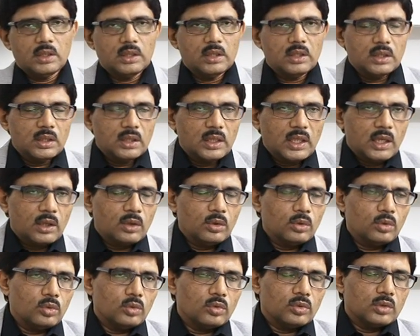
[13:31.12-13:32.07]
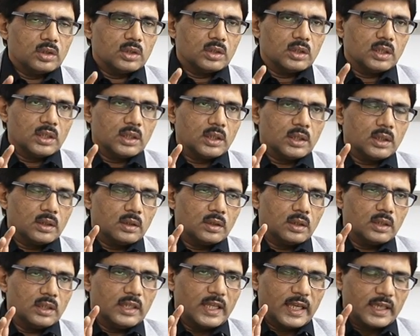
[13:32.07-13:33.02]
Now, the
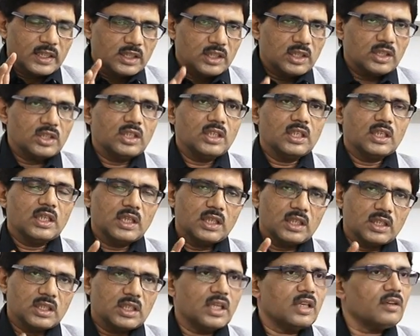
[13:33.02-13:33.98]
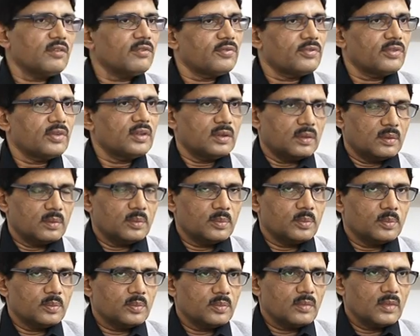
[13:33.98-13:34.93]
laxity itself
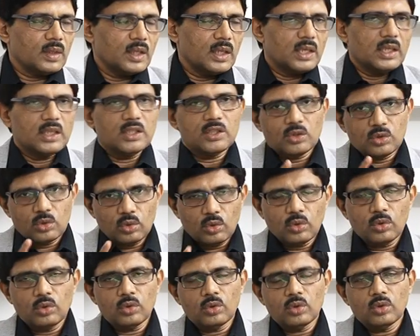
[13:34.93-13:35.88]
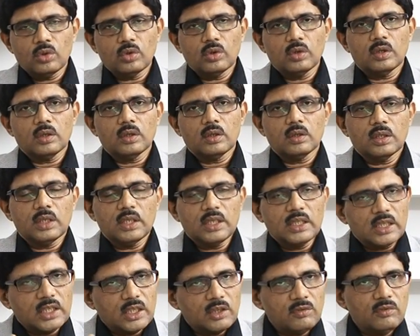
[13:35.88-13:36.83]
is so
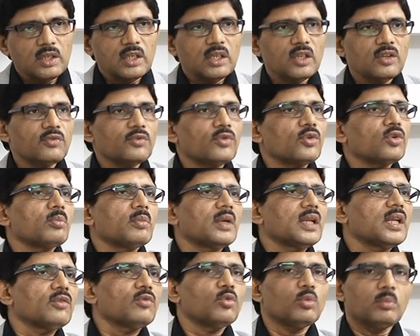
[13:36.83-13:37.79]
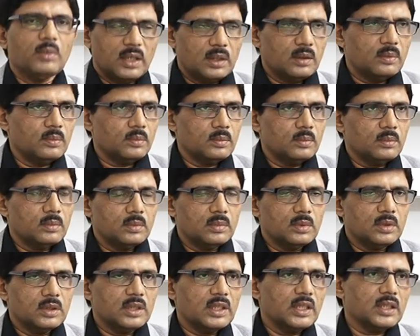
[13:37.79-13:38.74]
inconvenient for many women
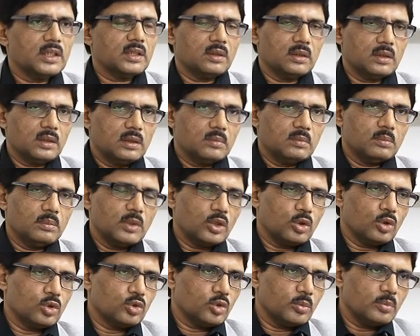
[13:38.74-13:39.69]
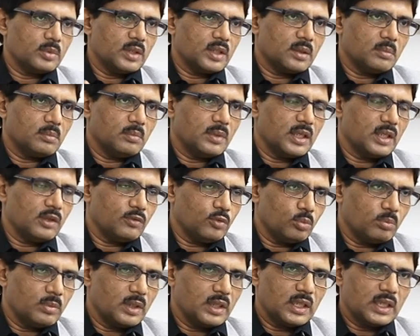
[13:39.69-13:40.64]
that because of that many
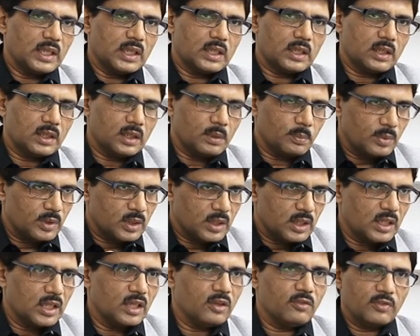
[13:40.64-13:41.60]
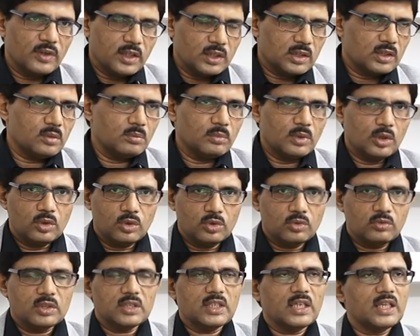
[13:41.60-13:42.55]
women get repeated infection because
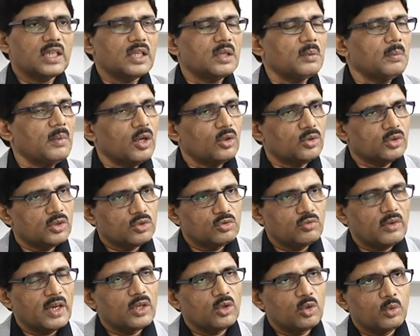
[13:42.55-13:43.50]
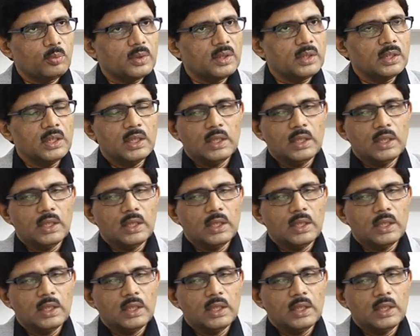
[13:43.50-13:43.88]
vaginal mouth is wide open.